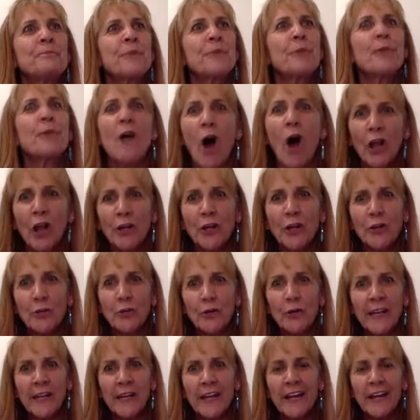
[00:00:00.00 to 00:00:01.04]
we all
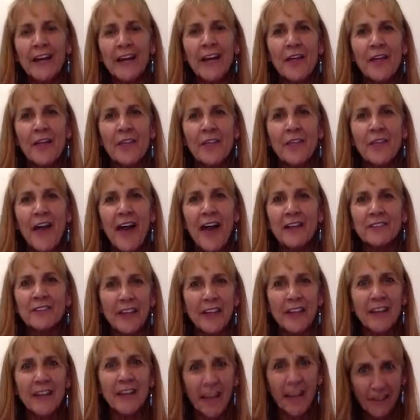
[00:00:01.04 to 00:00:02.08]
agree that,
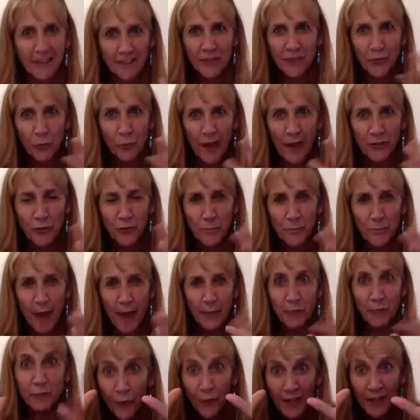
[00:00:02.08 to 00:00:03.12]
and this is why I do the
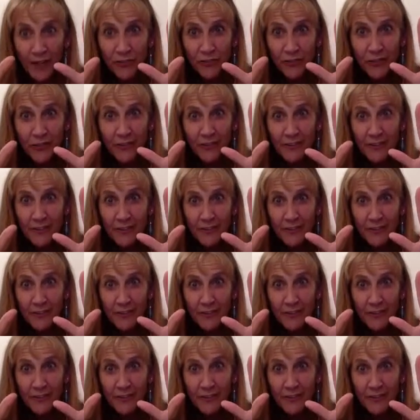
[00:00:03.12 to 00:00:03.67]
Babel freeze.